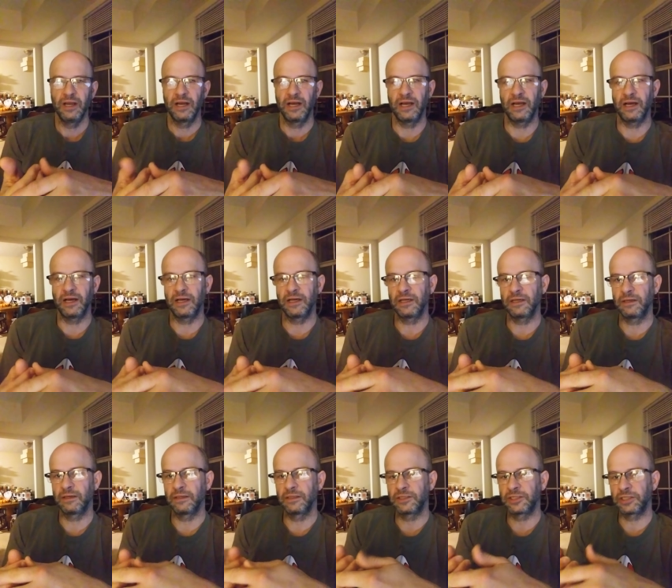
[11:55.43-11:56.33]

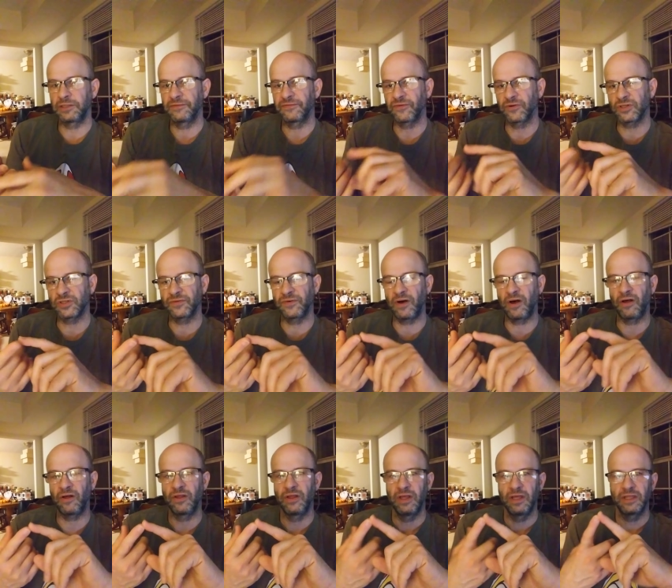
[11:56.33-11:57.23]
Uh, first of
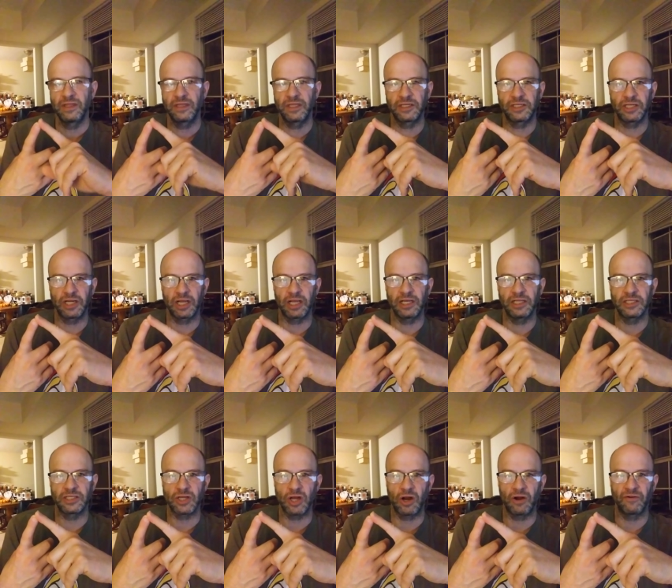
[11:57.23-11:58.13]
all, the
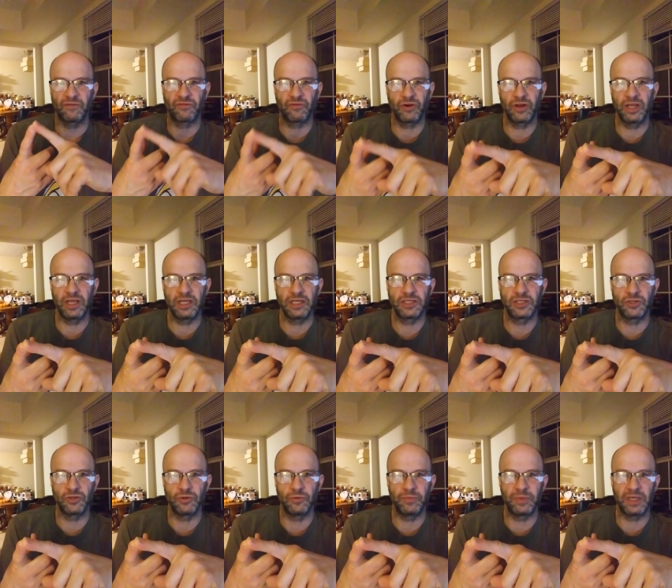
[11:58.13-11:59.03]
chickens are free
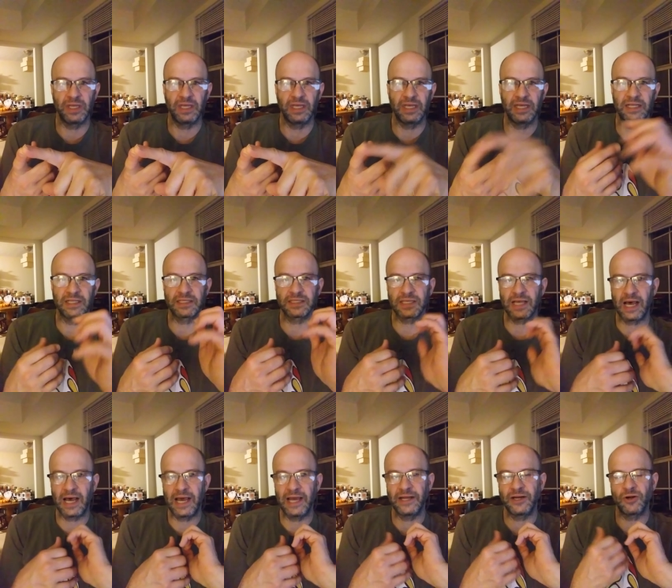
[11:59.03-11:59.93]
to be
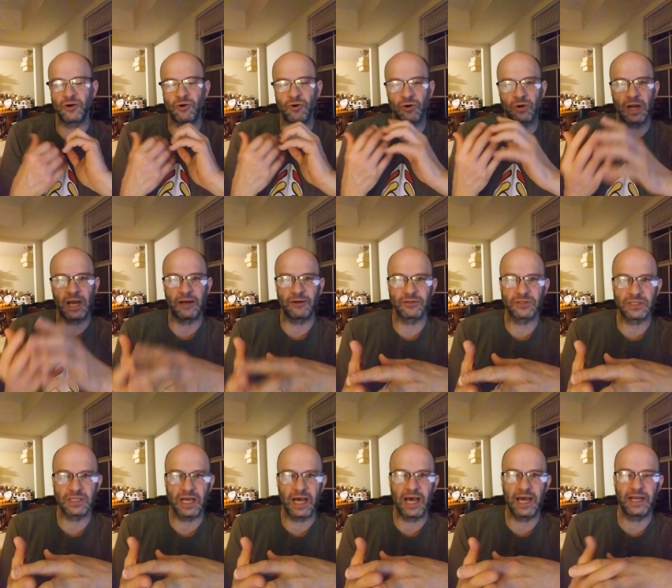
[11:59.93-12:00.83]
inside or
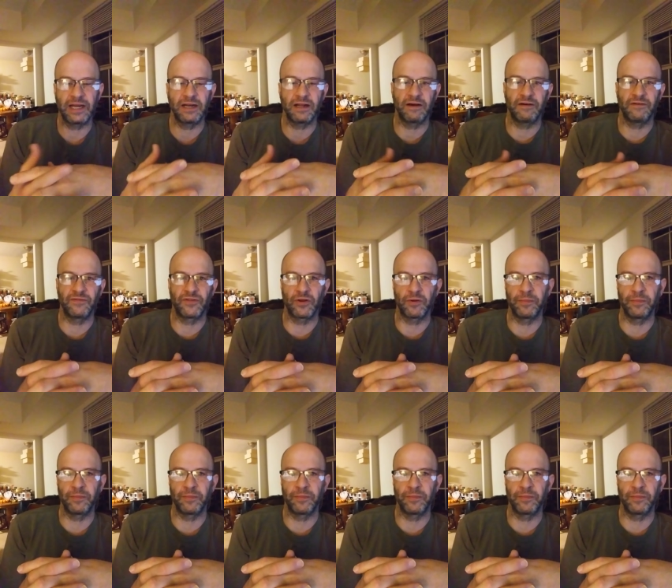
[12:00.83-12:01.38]
outside of their